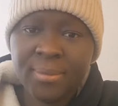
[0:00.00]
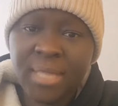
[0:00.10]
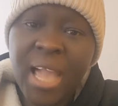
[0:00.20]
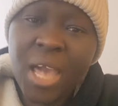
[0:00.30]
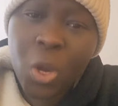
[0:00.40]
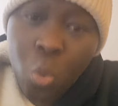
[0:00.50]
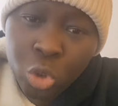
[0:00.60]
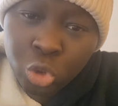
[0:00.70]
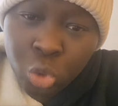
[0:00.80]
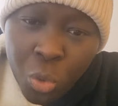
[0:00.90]
Tangara
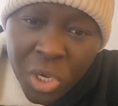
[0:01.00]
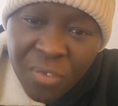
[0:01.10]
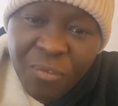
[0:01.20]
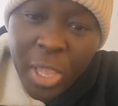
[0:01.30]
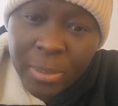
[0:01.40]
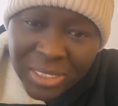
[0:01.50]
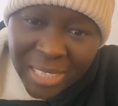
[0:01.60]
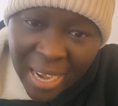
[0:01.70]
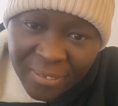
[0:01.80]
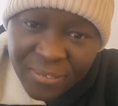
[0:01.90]
was doing it for
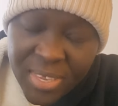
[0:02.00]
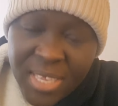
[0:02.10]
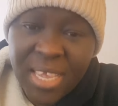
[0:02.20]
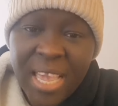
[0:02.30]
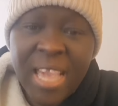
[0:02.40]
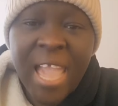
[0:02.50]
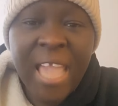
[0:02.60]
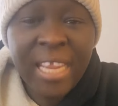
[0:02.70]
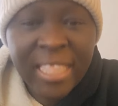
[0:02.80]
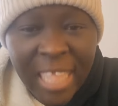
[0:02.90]
himself.
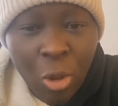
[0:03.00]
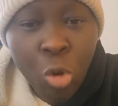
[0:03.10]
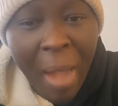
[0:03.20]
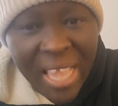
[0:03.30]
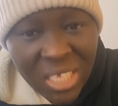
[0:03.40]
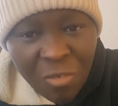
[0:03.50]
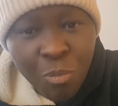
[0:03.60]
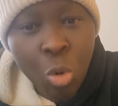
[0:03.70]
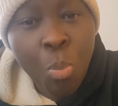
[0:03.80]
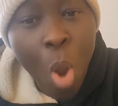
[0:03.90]
Anything lum achieve
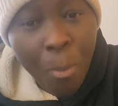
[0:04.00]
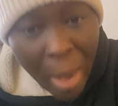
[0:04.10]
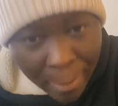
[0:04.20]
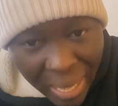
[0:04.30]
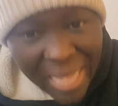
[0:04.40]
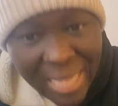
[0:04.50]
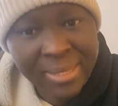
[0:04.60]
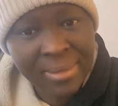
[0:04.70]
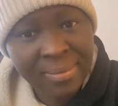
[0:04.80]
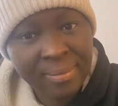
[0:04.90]
pour bopam la.
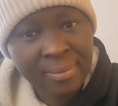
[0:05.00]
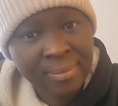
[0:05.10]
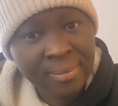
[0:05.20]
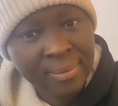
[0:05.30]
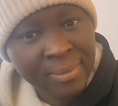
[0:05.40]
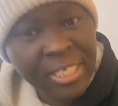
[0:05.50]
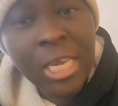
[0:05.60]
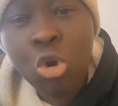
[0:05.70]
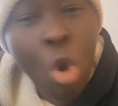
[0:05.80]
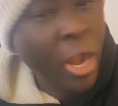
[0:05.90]

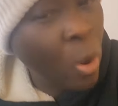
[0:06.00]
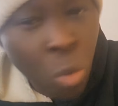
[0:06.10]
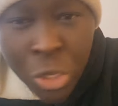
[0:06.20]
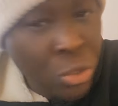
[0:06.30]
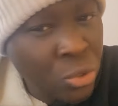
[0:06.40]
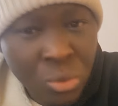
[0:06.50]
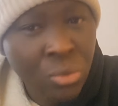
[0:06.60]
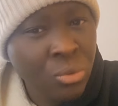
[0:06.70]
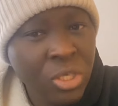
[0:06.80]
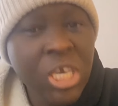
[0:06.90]
Ñi goré wuñ,
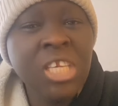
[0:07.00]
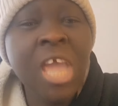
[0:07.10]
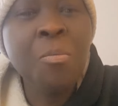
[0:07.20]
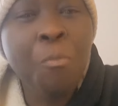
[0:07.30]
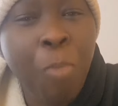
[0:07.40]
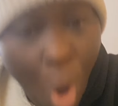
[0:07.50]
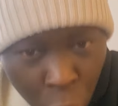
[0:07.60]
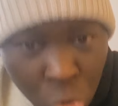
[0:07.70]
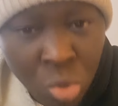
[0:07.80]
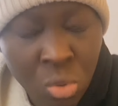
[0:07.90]
ñi dañ
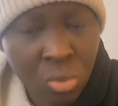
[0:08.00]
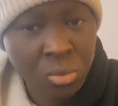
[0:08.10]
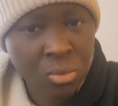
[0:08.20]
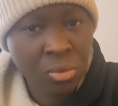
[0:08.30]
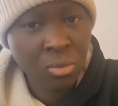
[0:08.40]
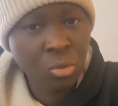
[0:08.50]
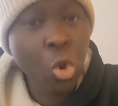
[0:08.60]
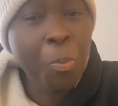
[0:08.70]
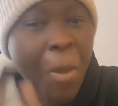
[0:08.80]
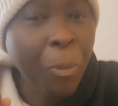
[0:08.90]
bon.
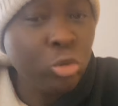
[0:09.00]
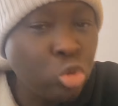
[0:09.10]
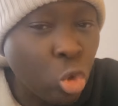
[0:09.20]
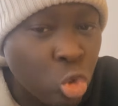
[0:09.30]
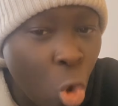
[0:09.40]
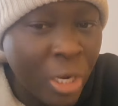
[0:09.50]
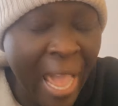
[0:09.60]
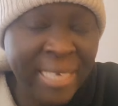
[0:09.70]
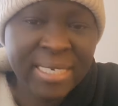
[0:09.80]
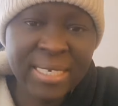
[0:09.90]
You people should know
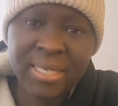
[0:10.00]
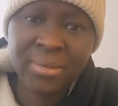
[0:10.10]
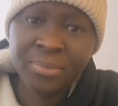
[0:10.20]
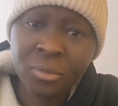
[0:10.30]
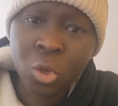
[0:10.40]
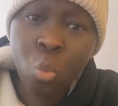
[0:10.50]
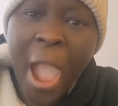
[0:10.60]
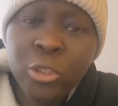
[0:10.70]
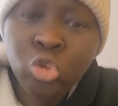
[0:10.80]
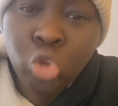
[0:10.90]
that.
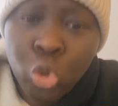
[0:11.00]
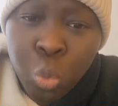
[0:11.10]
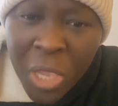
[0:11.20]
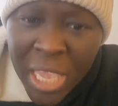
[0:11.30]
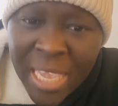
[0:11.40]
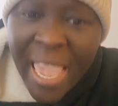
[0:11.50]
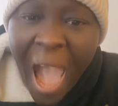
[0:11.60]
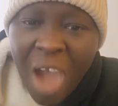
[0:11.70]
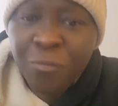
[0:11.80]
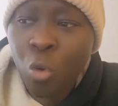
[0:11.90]
Why should we
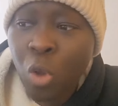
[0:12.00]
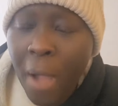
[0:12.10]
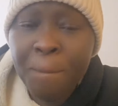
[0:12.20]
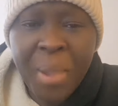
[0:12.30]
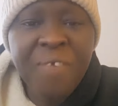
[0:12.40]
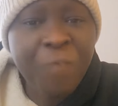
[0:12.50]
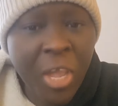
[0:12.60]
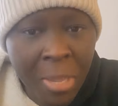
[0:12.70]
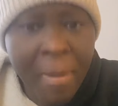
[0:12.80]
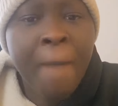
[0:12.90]
have to campaign for
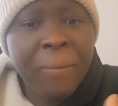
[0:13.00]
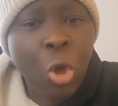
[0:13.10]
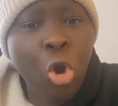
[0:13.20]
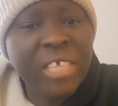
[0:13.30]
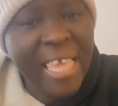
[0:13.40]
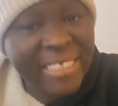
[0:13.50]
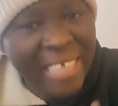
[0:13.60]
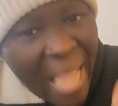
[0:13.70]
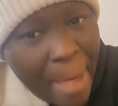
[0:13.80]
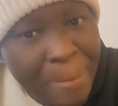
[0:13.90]
him because he is
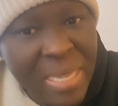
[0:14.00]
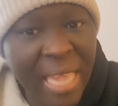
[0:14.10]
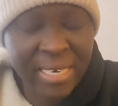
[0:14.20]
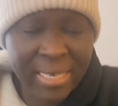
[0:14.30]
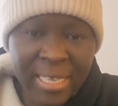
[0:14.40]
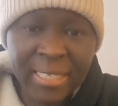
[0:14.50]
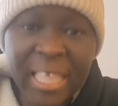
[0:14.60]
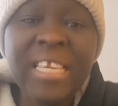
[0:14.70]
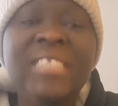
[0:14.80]
a Gambian? That